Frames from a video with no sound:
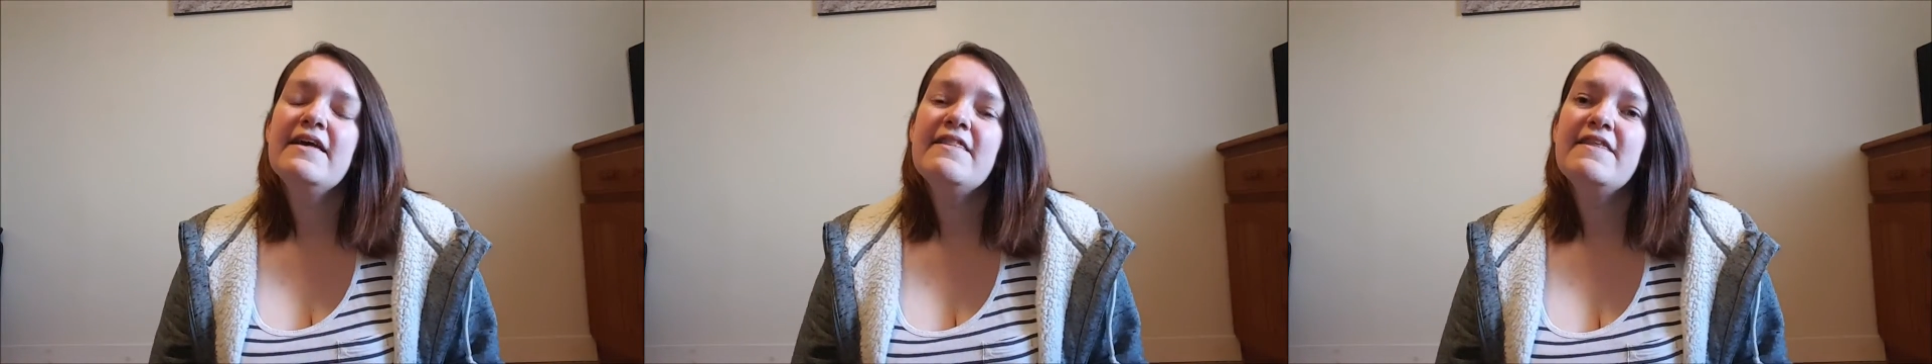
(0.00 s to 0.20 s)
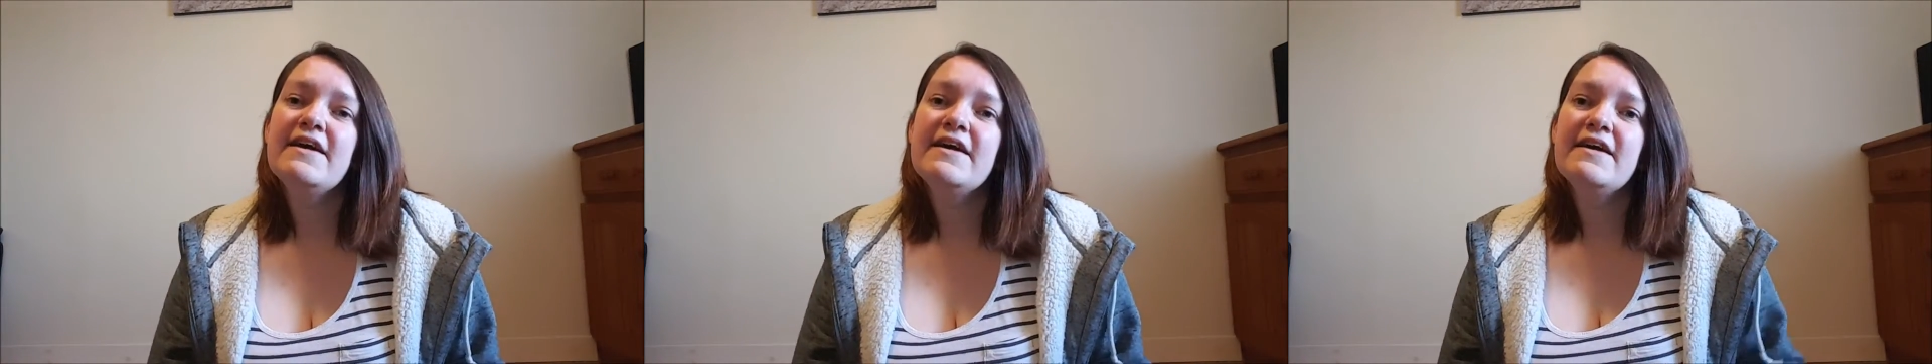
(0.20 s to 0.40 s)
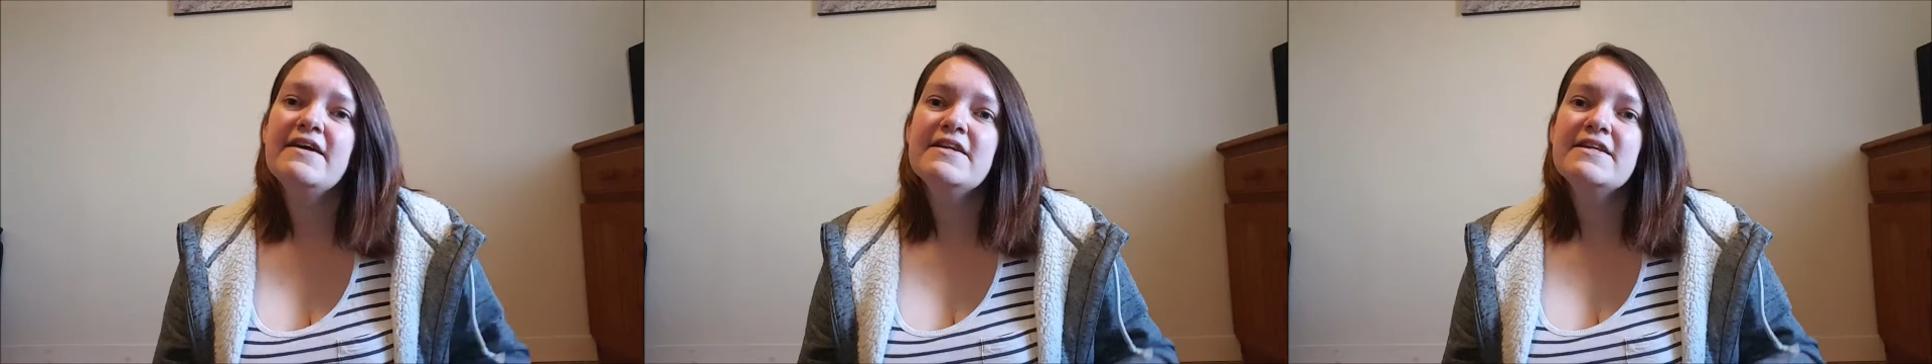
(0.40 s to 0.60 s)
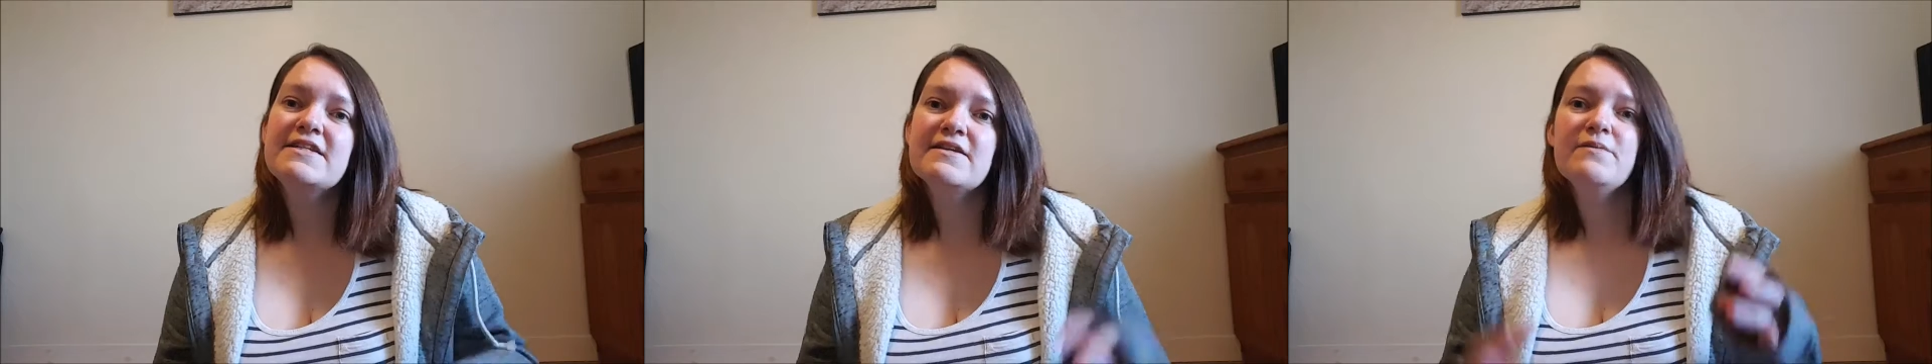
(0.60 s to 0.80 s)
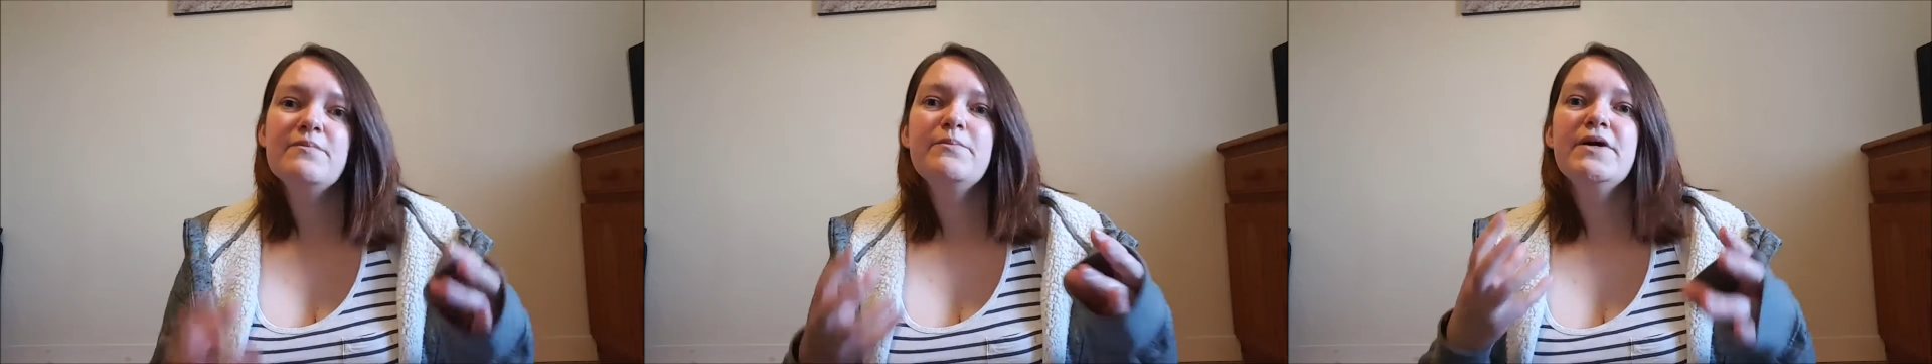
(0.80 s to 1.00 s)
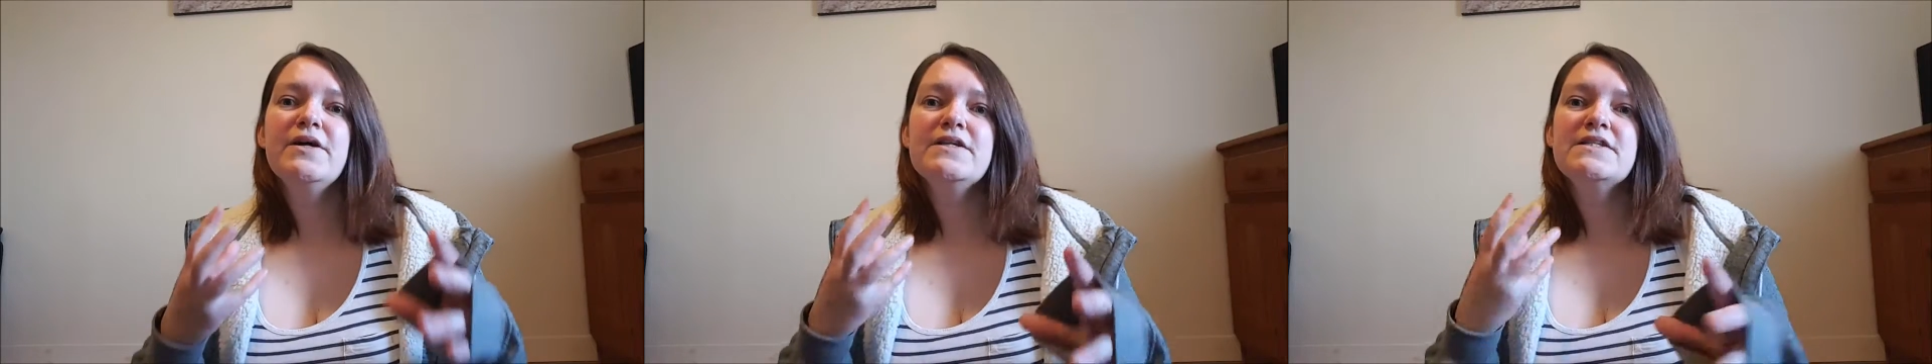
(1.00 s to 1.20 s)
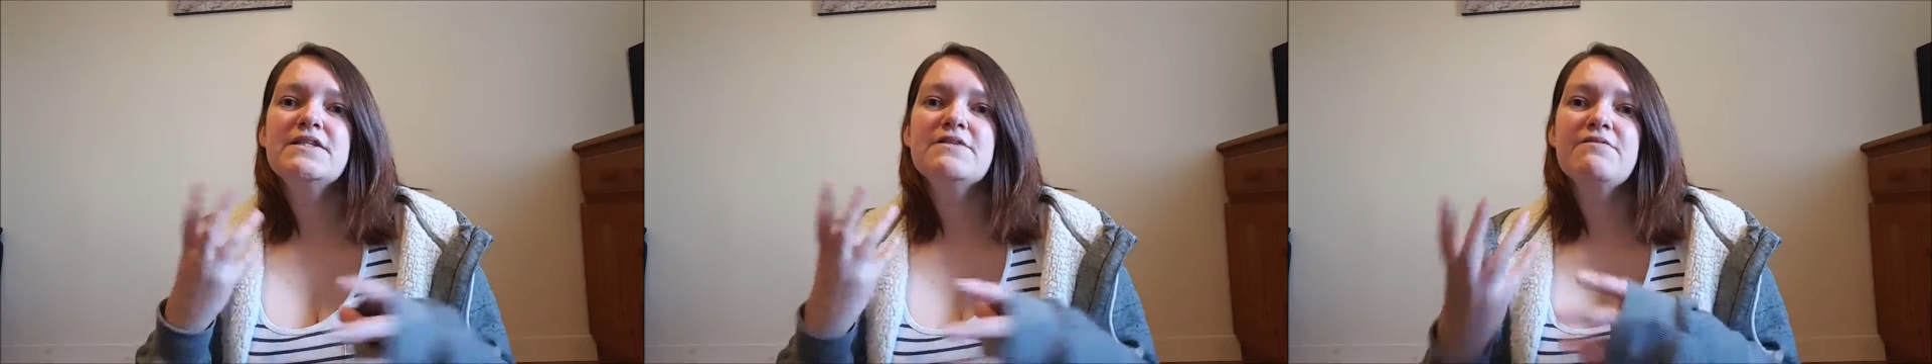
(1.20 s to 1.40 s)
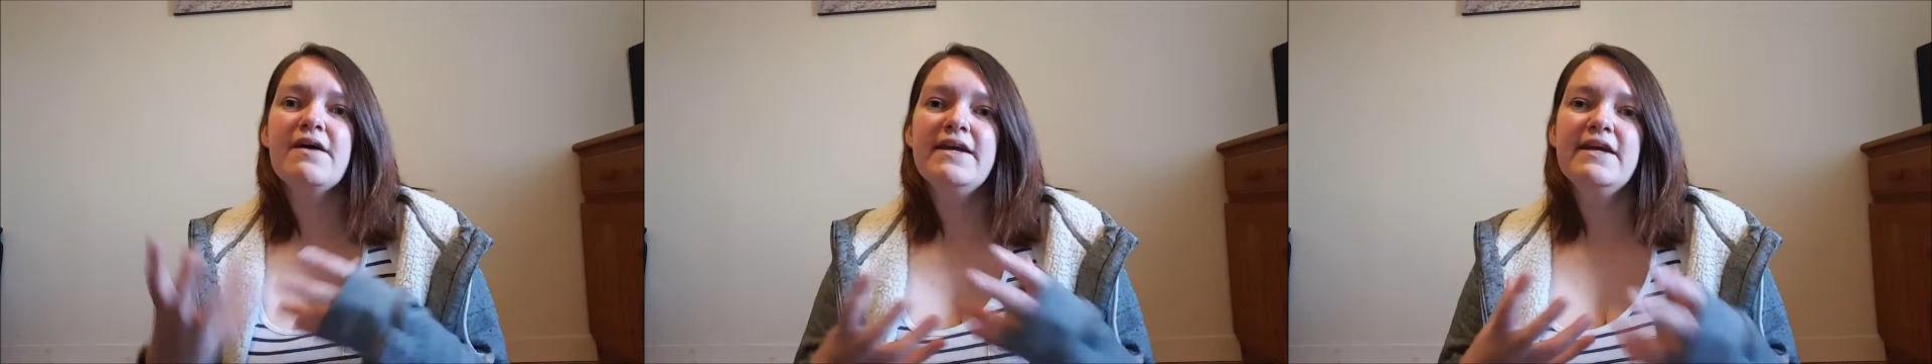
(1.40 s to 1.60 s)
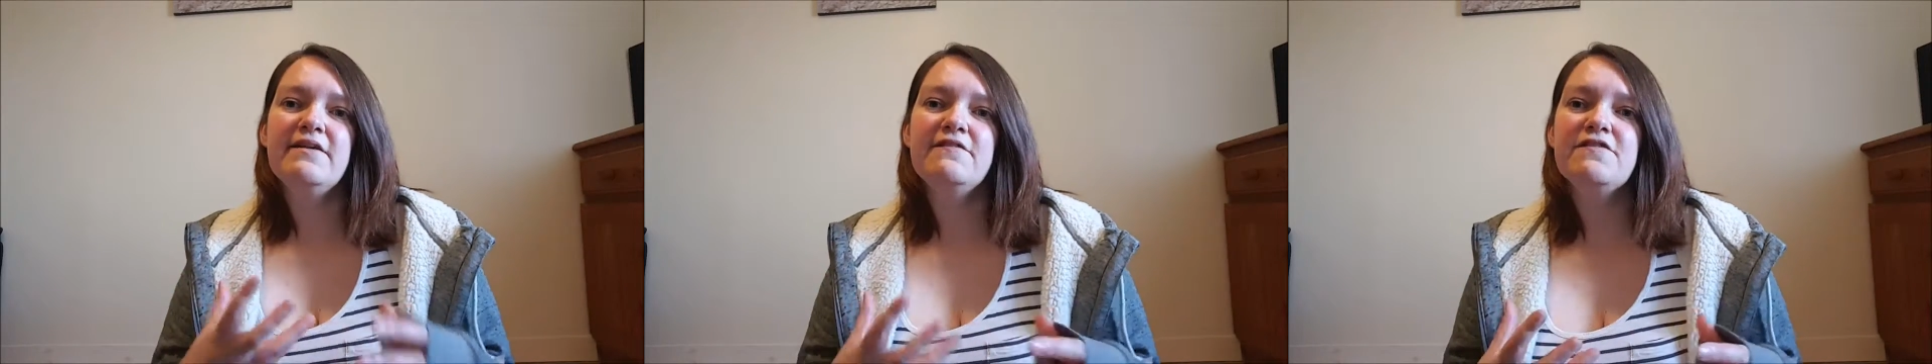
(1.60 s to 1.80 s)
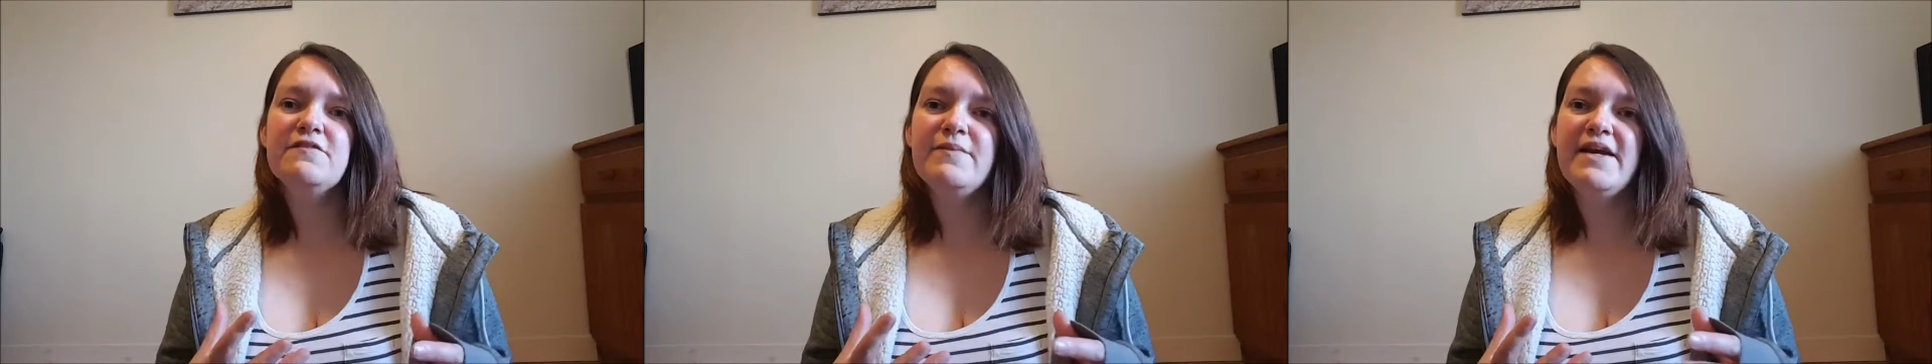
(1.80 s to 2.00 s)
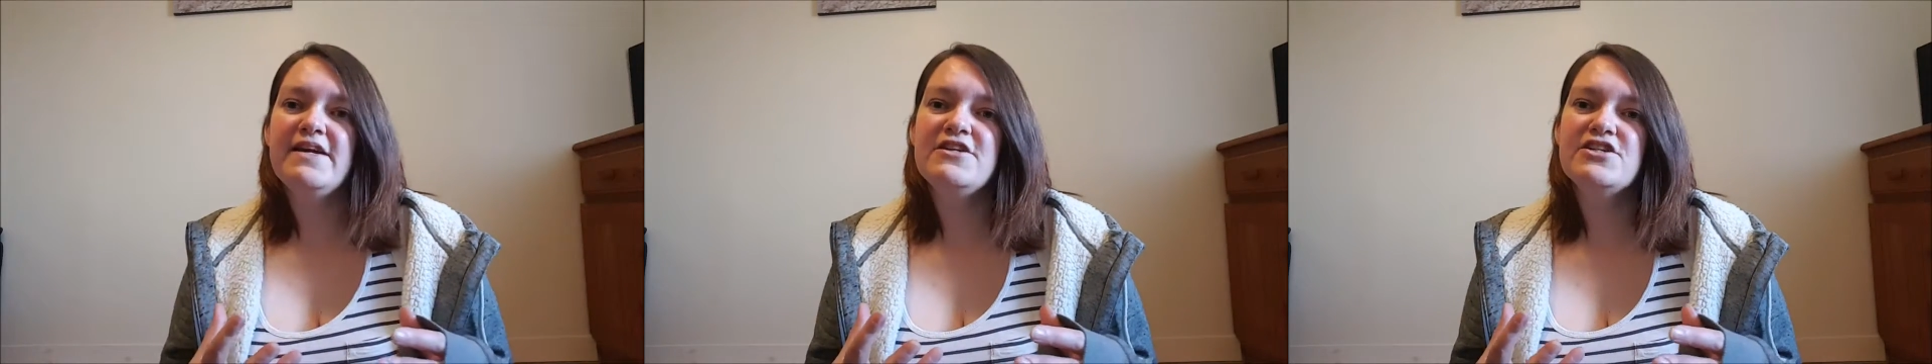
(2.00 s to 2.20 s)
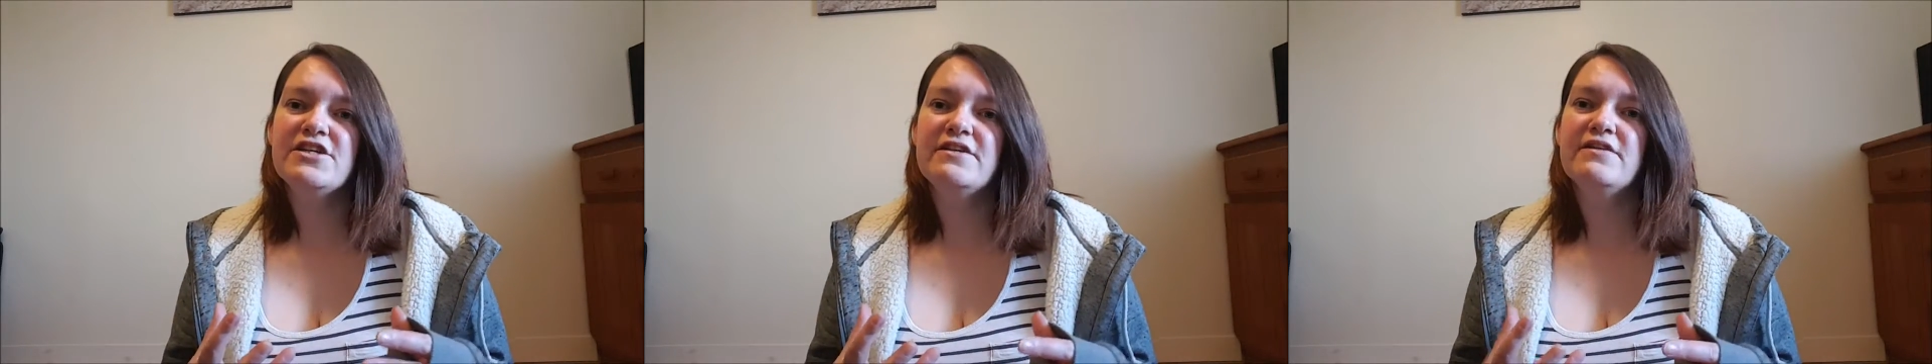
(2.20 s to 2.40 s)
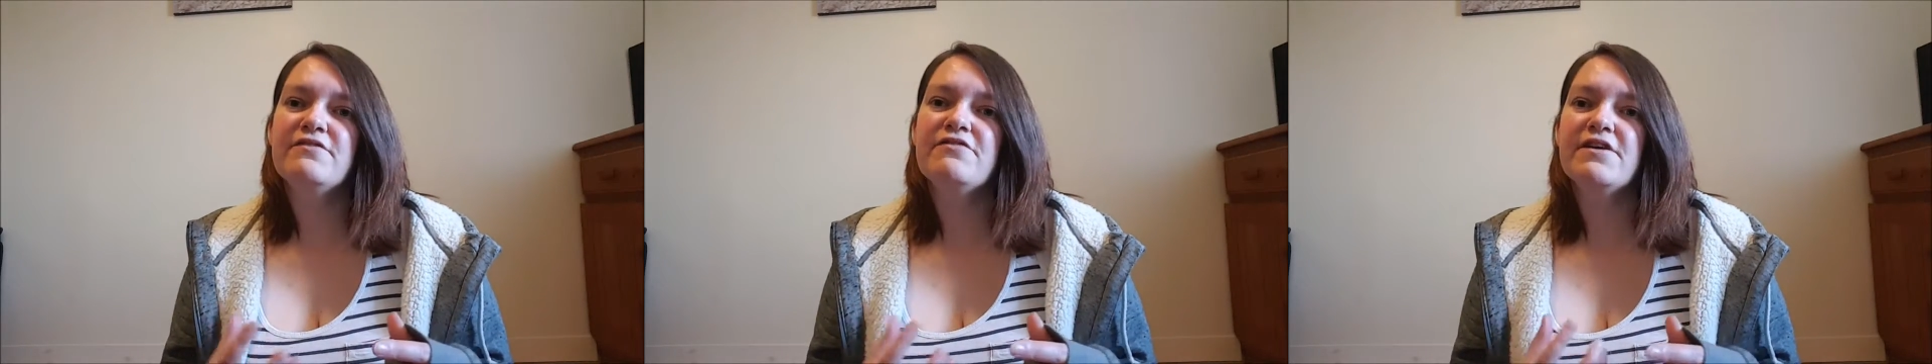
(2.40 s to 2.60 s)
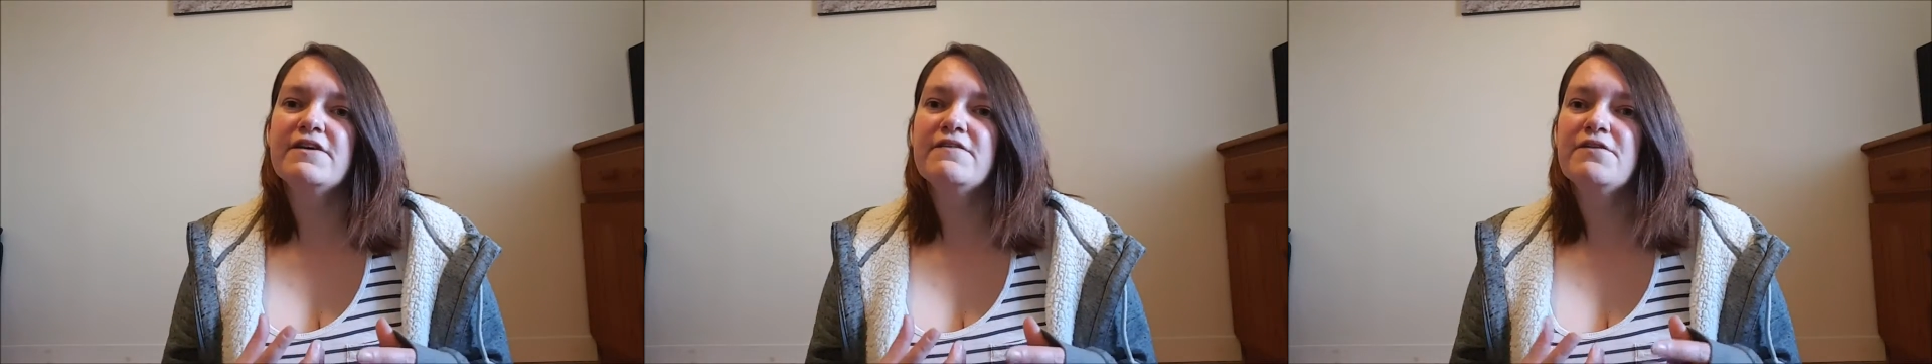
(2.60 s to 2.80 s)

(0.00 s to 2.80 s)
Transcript: that puts the right information in front